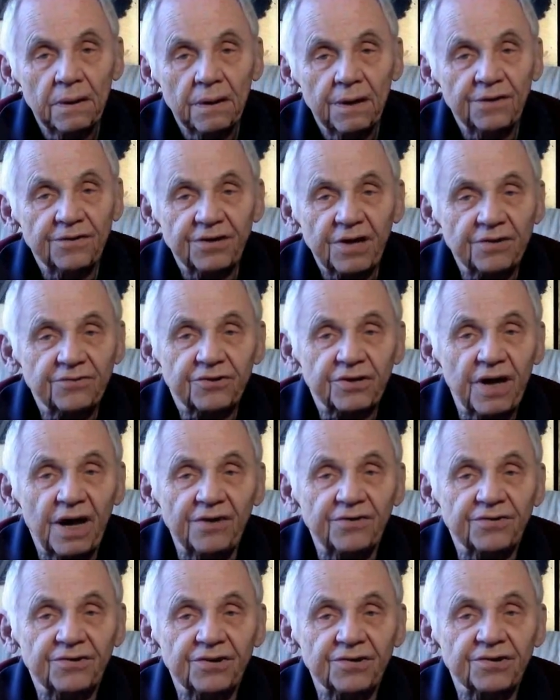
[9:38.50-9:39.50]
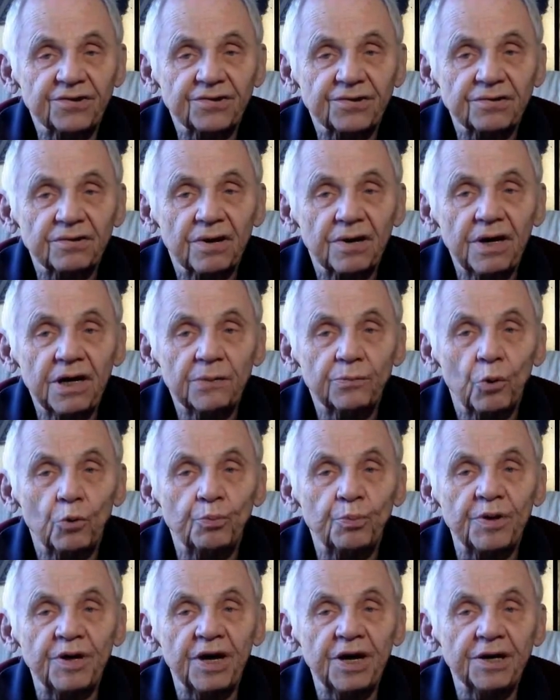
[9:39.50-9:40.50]
In such cases, it
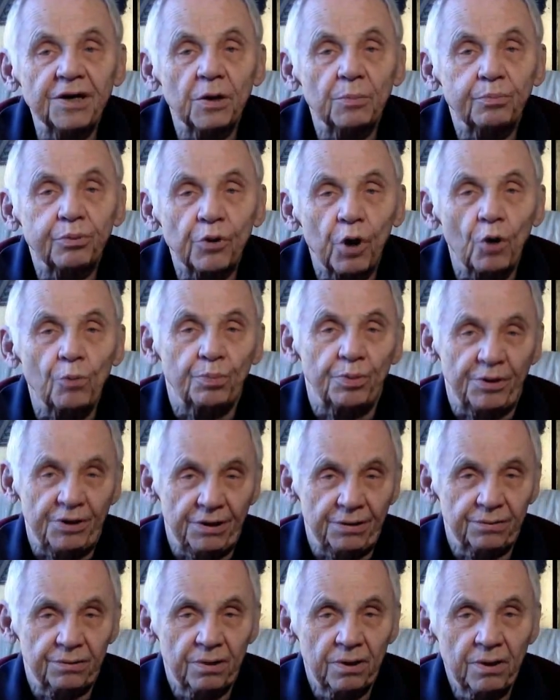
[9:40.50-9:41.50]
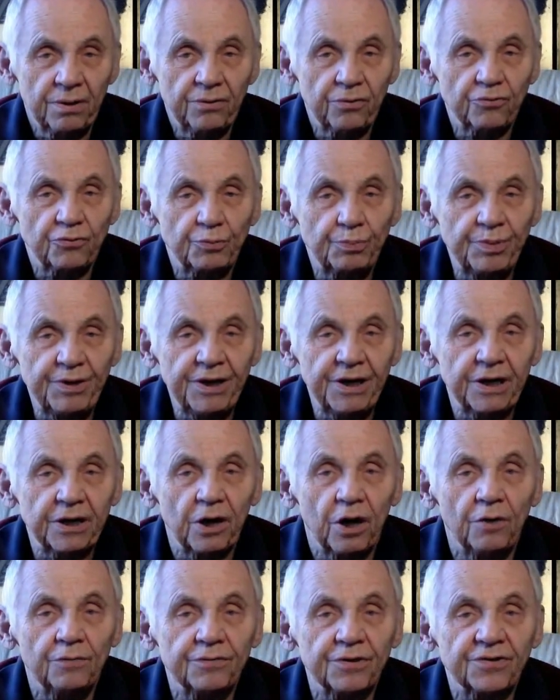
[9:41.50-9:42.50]
would be inappropriate to speak
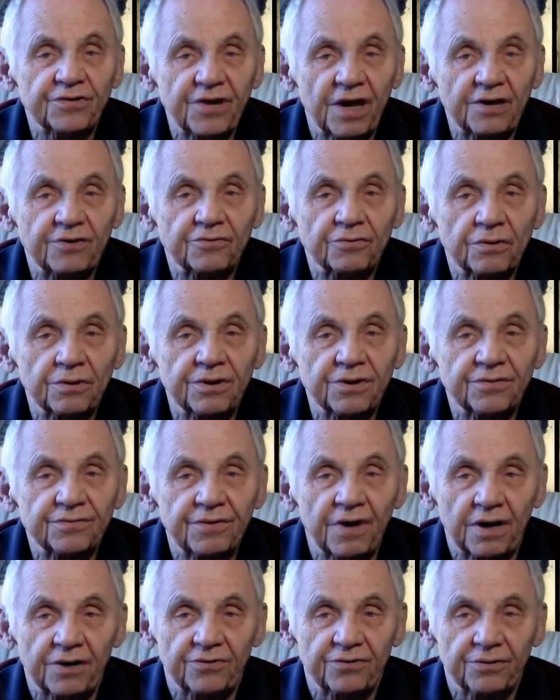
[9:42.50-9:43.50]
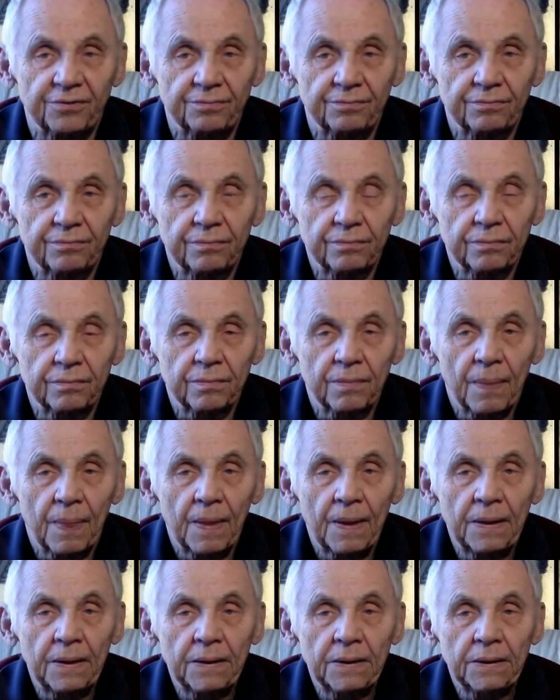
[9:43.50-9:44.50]
of a sexual dysfunction.
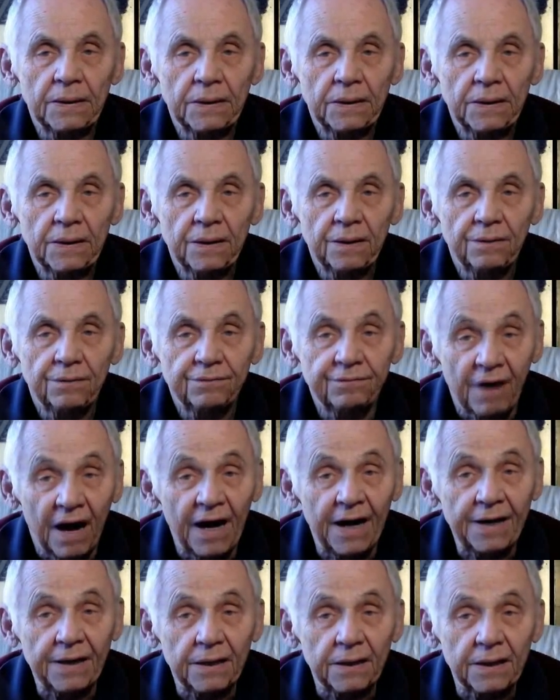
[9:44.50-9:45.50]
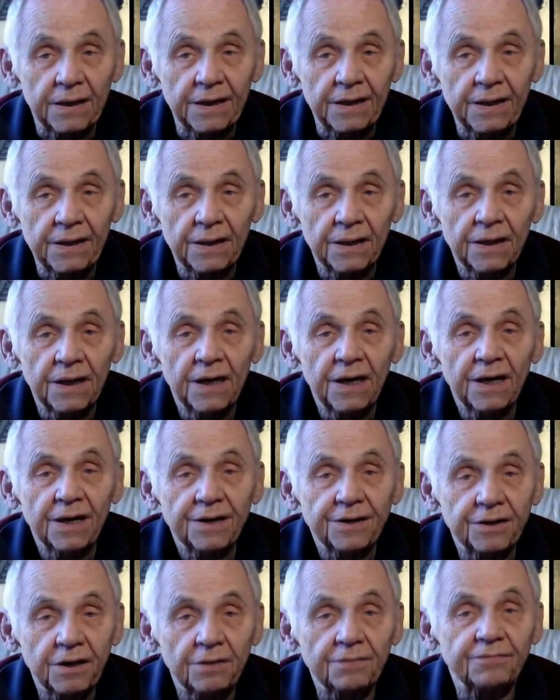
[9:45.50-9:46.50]
Finally,
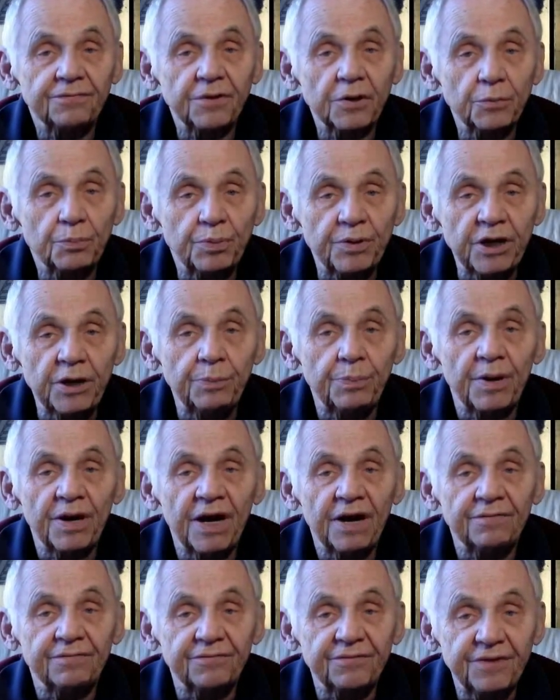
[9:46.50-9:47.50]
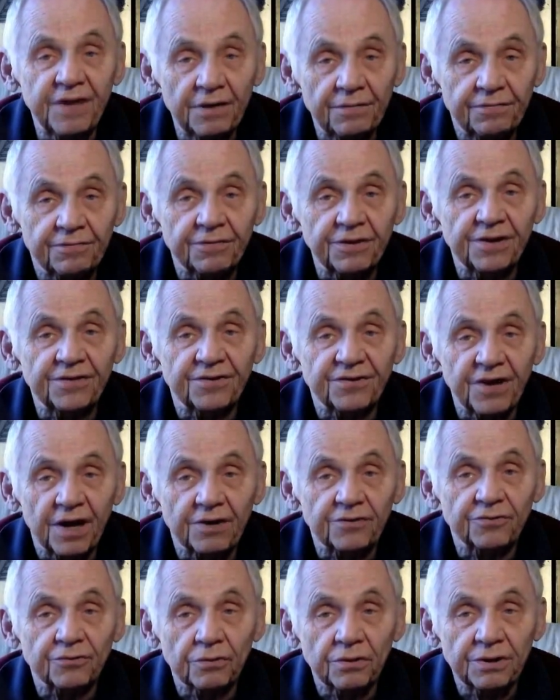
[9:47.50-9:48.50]
different people have different
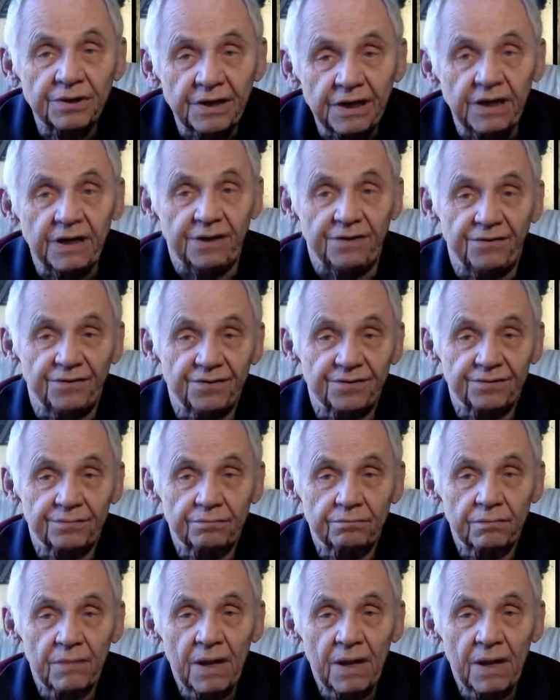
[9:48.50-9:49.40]
sexual needs,